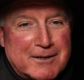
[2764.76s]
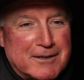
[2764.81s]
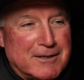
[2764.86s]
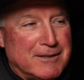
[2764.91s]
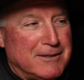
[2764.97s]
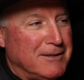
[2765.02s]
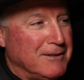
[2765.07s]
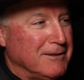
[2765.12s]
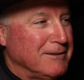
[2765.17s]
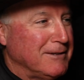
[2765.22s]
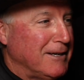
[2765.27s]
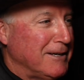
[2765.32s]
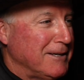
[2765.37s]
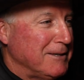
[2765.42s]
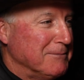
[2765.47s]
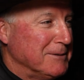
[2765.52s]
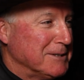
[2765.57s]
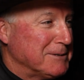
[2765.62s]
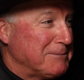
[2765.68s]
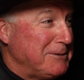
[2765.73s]
you're not getting yelled at,
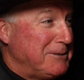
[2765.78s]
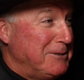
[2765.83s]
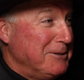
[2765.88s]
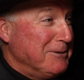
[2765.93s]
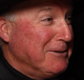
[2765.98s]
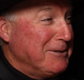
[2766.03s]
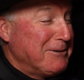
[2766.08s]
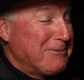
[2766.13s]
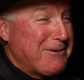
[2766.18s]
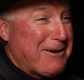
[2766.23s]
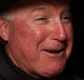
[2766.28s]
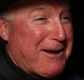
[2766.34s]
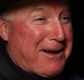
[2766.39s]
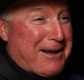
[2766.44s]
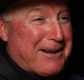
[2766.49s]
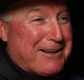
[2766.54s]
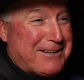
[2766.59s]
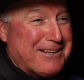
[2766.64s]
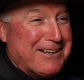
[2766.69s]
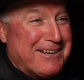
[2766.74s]
you must be doing it
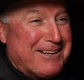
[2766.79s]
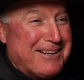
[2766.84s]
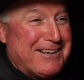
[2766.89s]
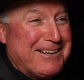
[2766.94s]
right.